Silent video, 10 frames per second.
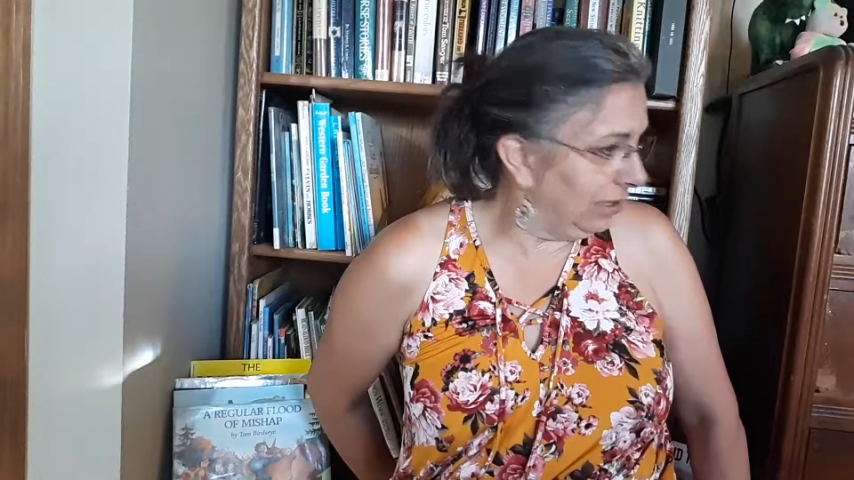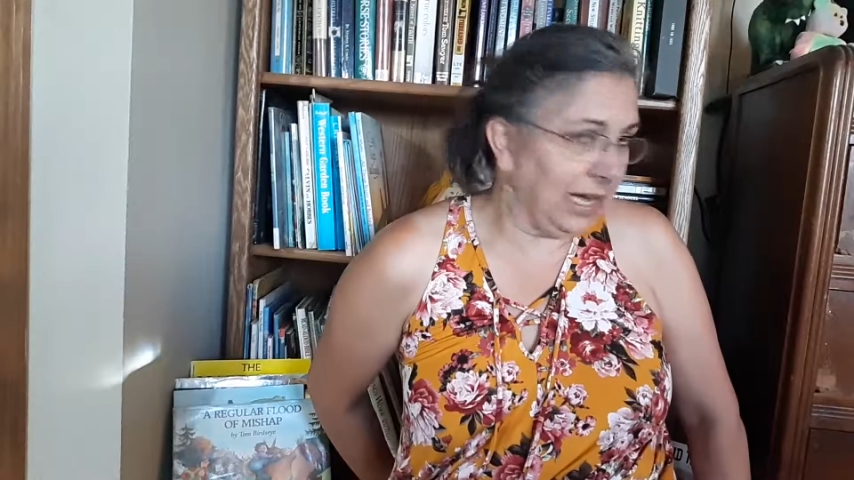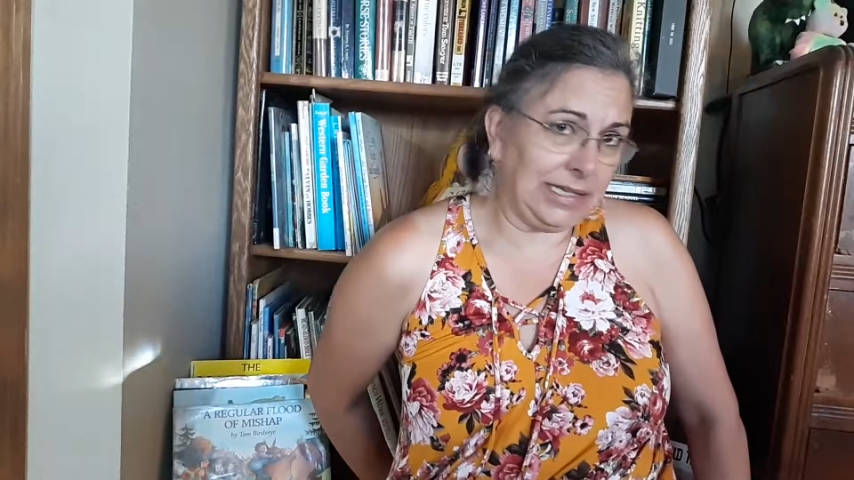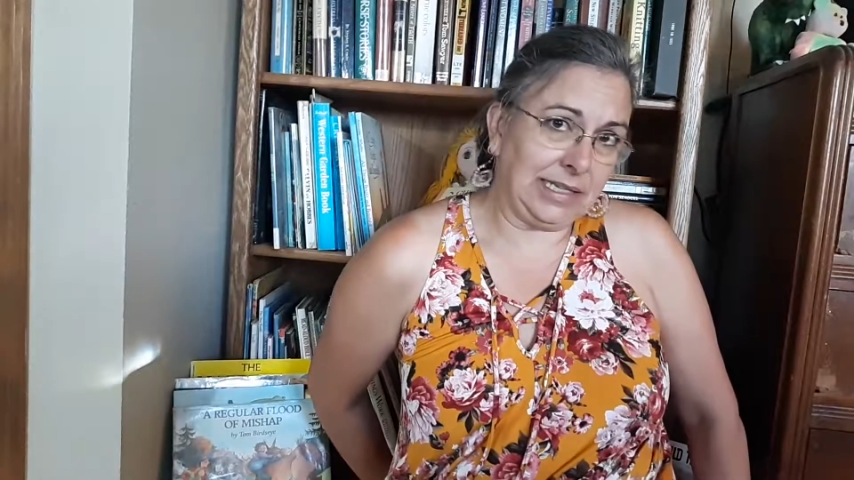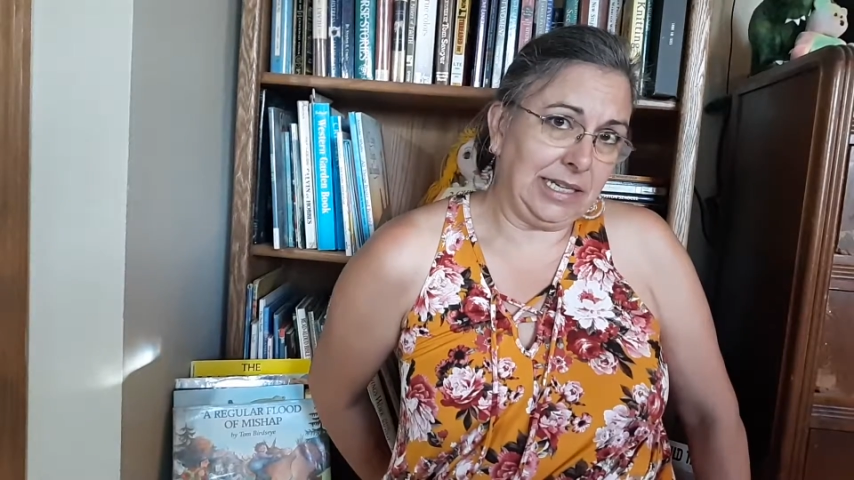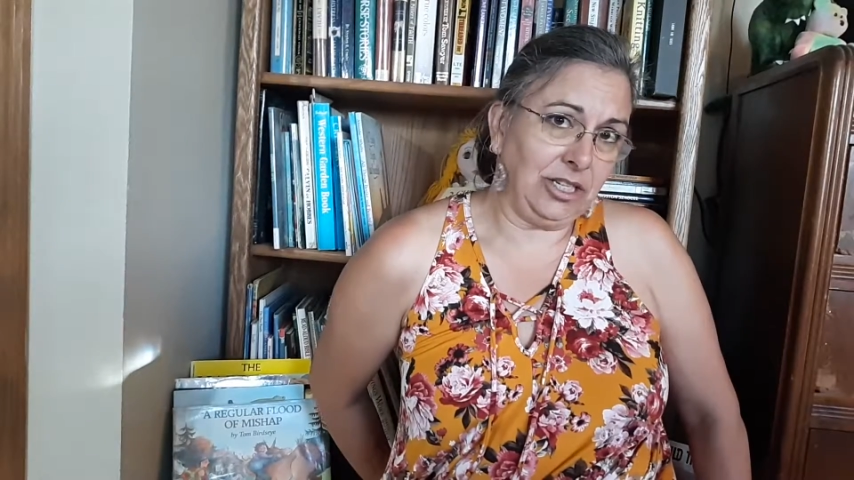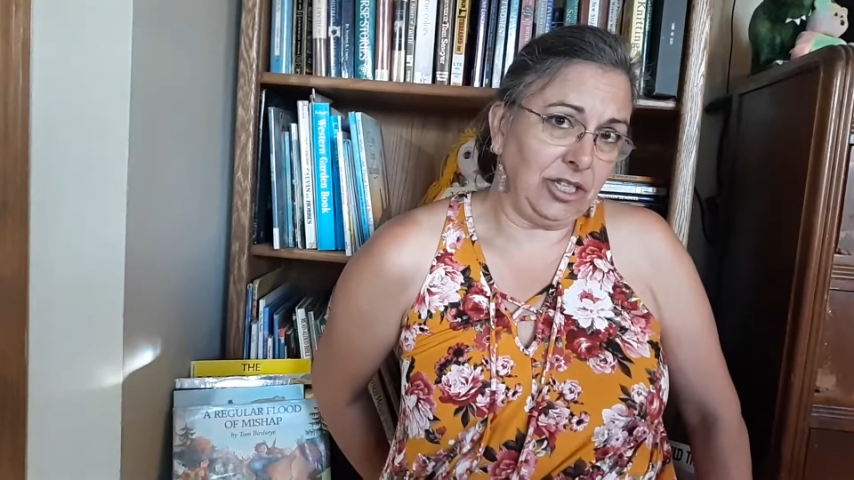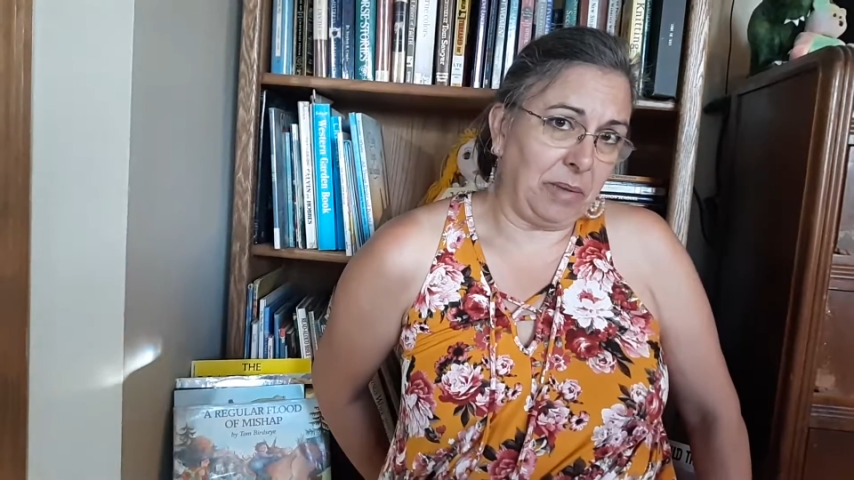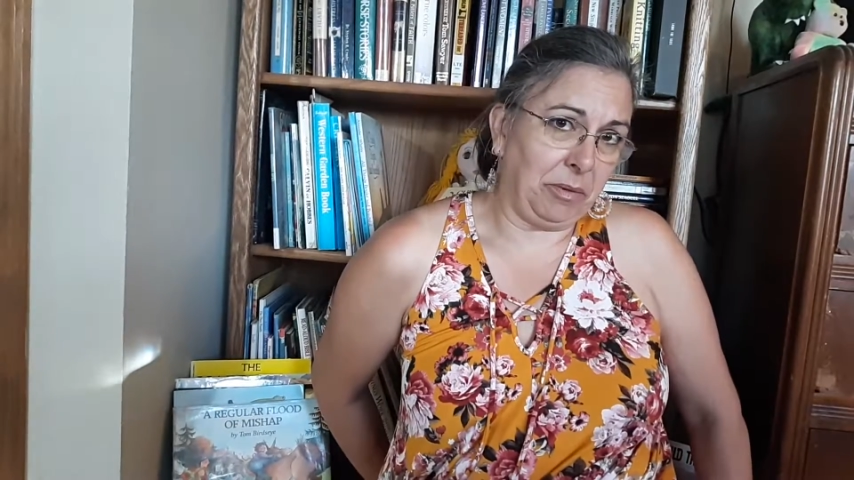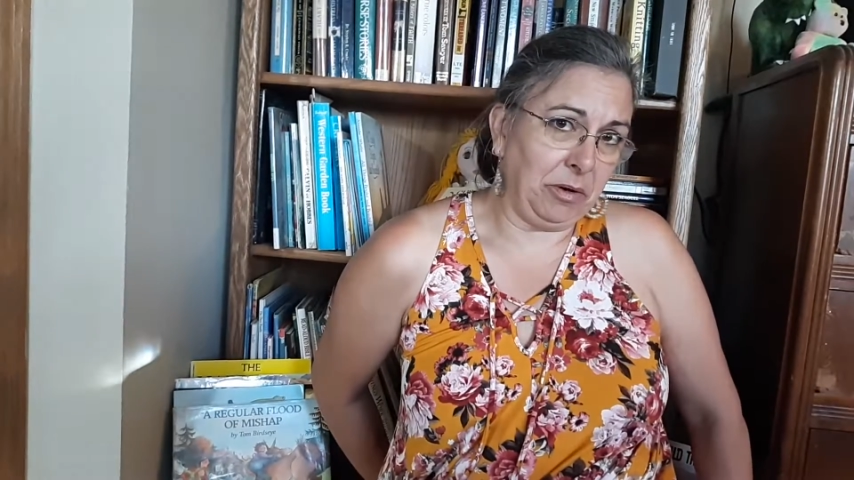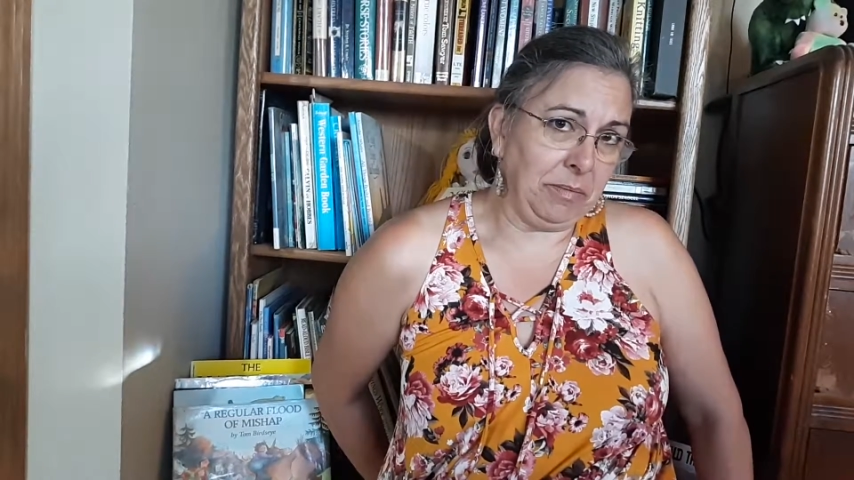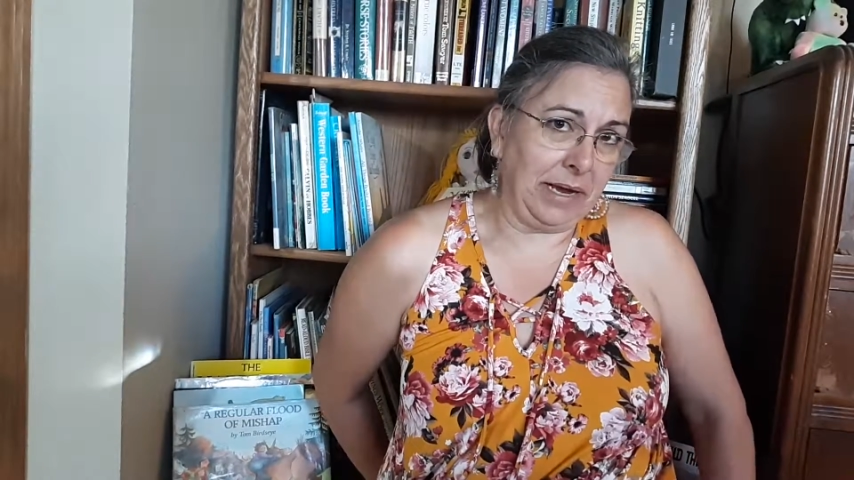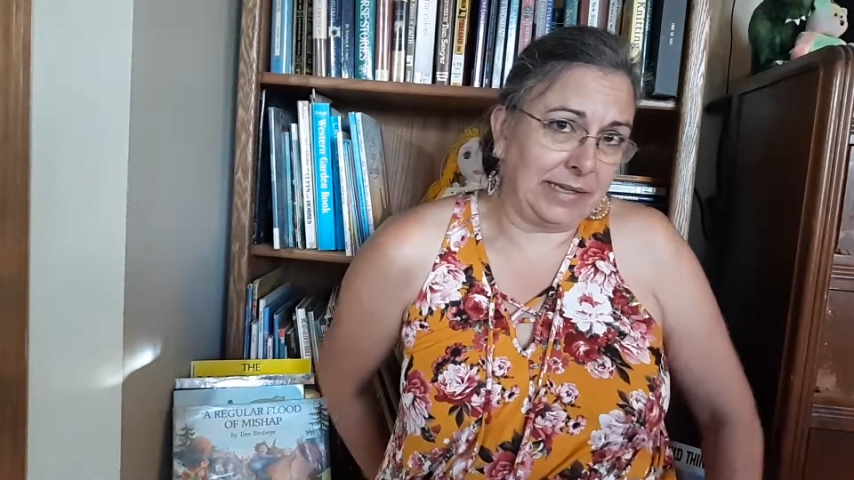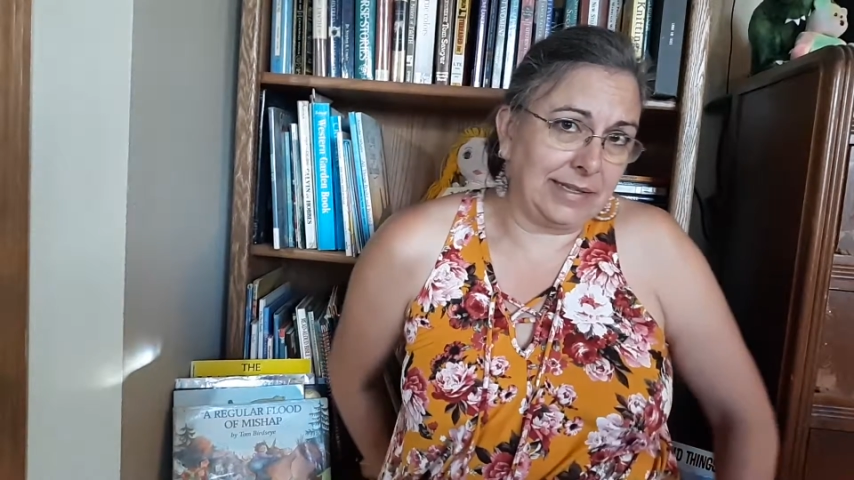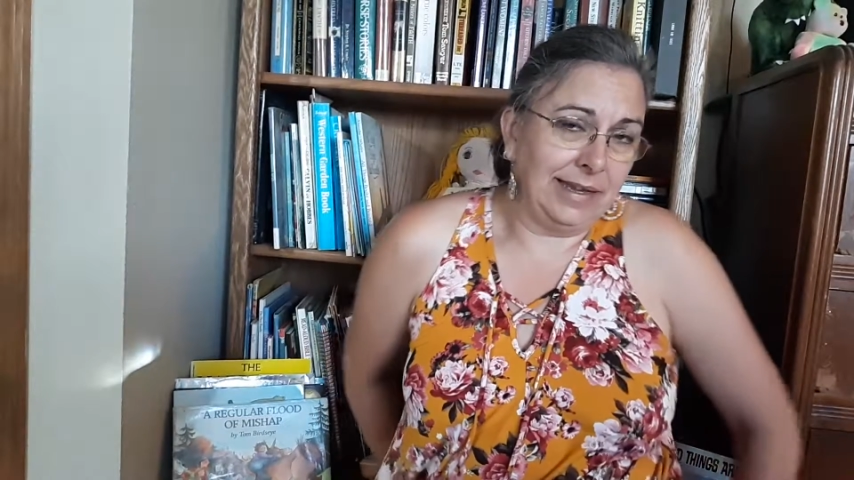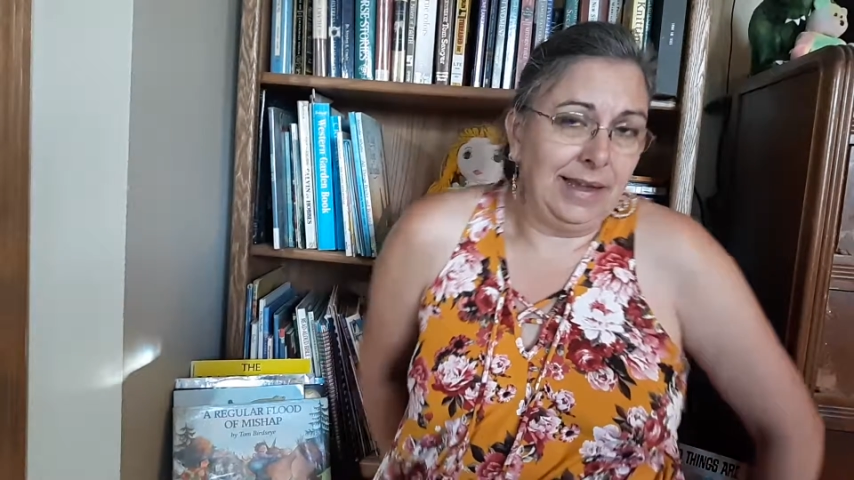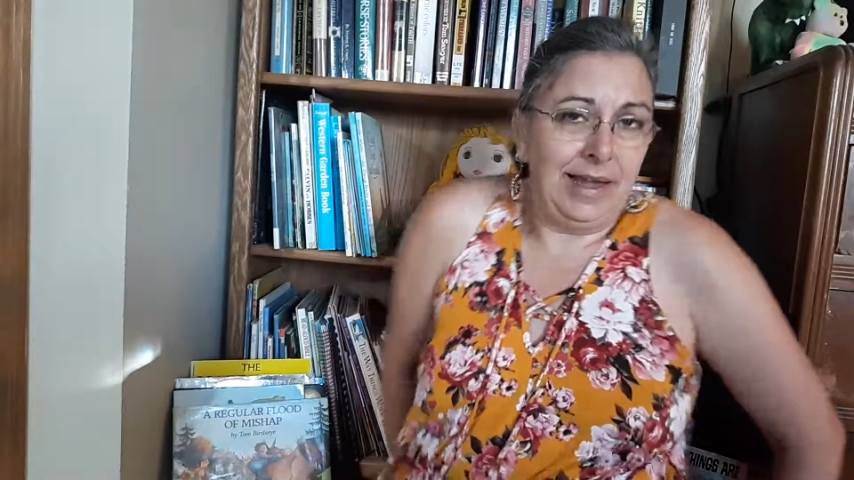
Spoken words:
husky shepherd mix.